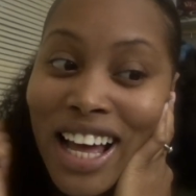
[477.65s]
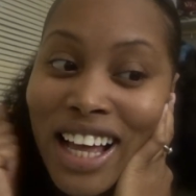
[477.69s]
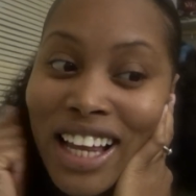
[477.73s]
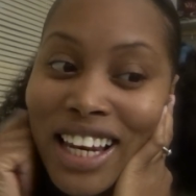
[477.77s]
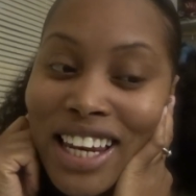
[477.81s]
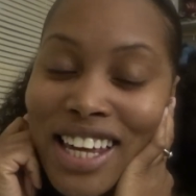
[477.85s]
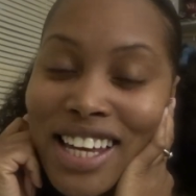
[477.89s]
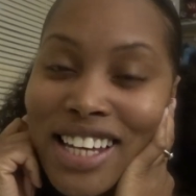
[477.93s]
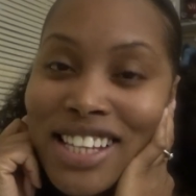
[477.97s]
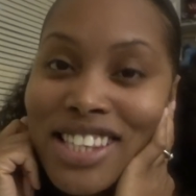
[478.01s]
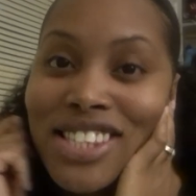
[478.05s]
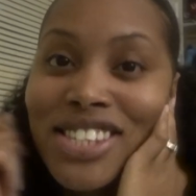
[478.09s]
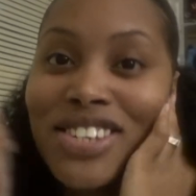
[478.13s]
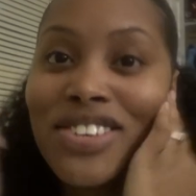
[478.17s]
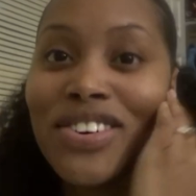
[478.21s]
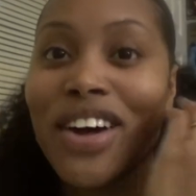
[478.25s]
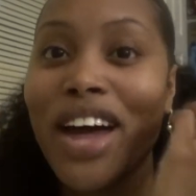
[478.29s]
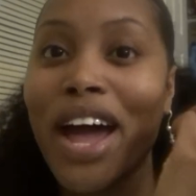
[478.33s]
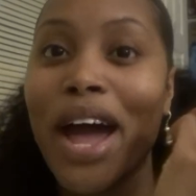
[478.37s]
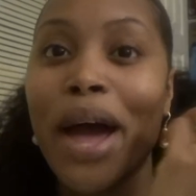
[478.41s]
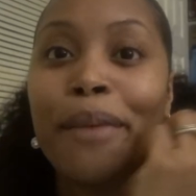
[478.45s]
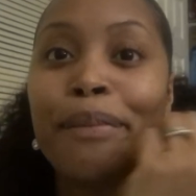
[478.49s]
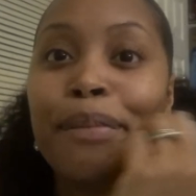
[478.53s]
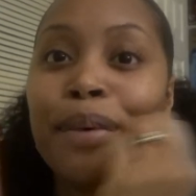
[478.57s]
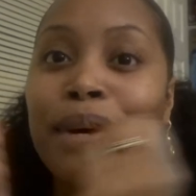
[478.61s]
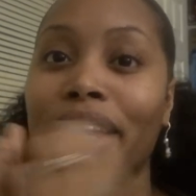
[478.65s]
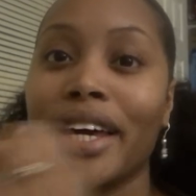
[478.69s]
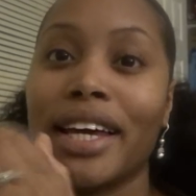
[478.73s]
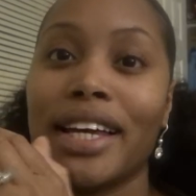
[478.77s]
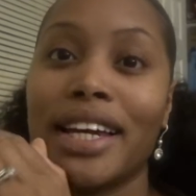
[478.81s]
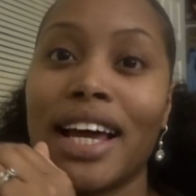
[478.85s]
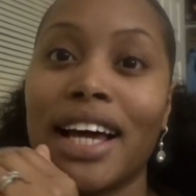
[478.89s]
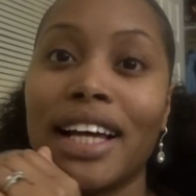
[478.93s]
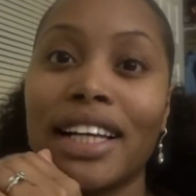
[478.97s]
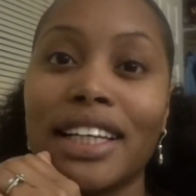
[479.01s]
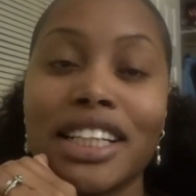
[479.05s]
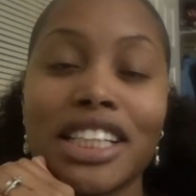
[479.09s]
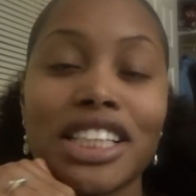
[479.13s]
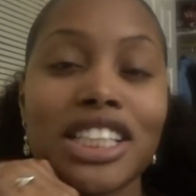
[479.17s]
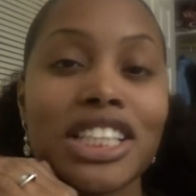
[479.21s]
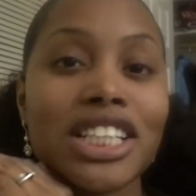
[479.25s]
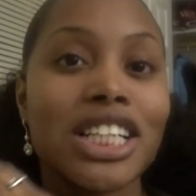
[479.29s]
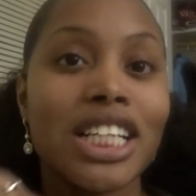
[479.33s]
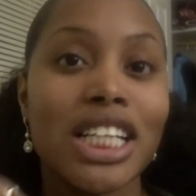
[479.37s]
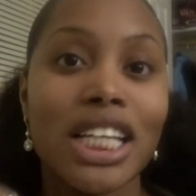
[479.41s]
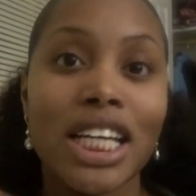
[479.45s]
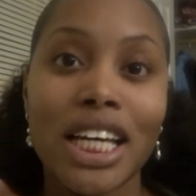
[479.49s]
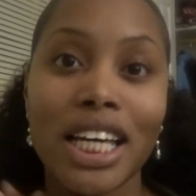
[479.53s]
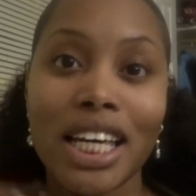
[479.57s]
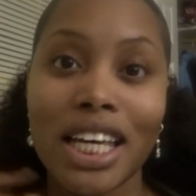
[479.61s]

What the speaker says: like to happen, and I literally